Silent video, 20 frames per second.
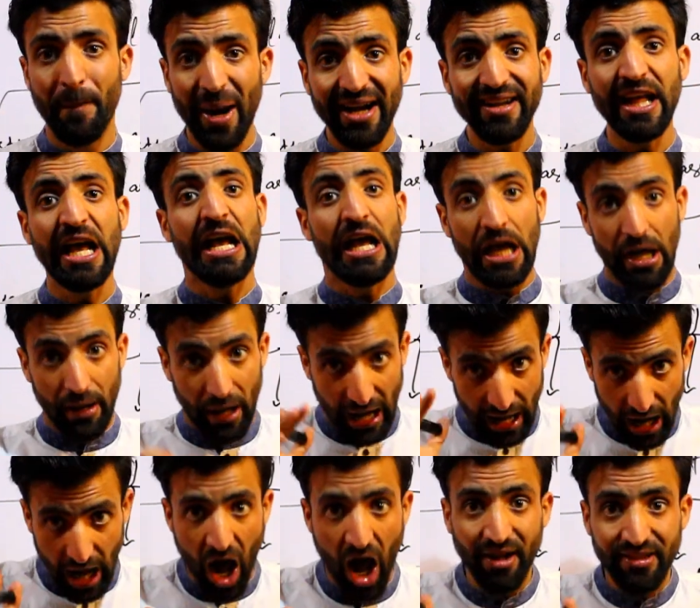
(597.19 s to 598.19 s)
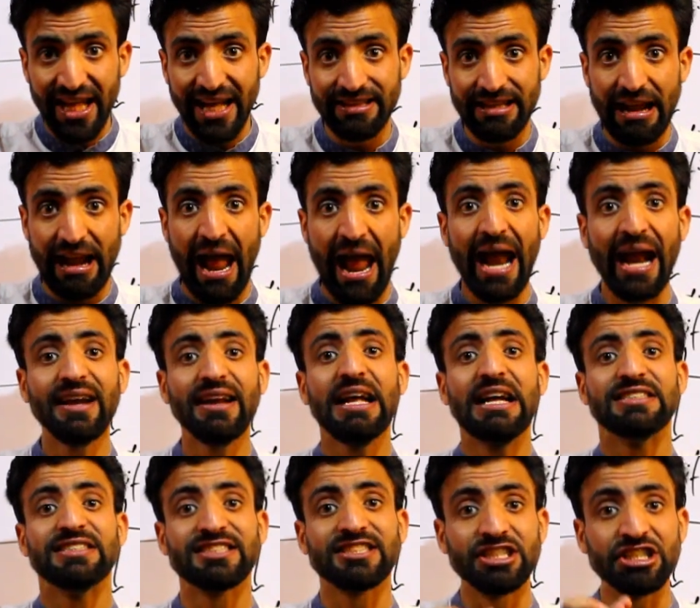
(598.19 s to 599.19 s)
But on the other
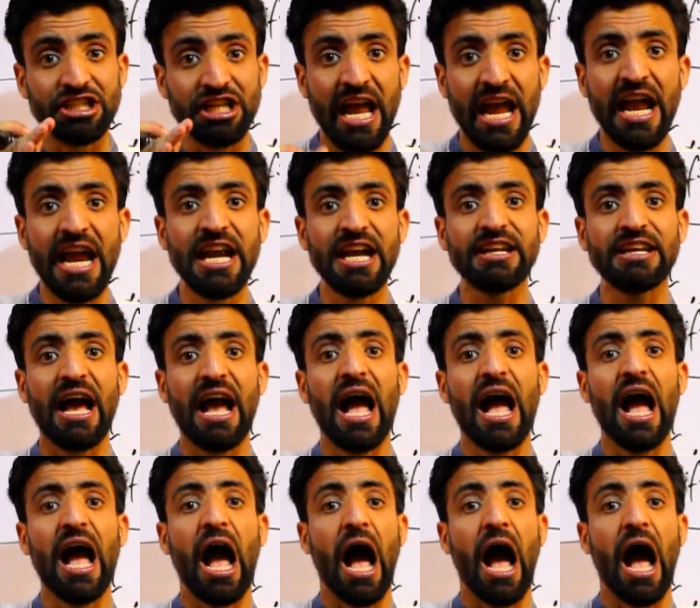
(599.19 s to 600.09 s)
hand, state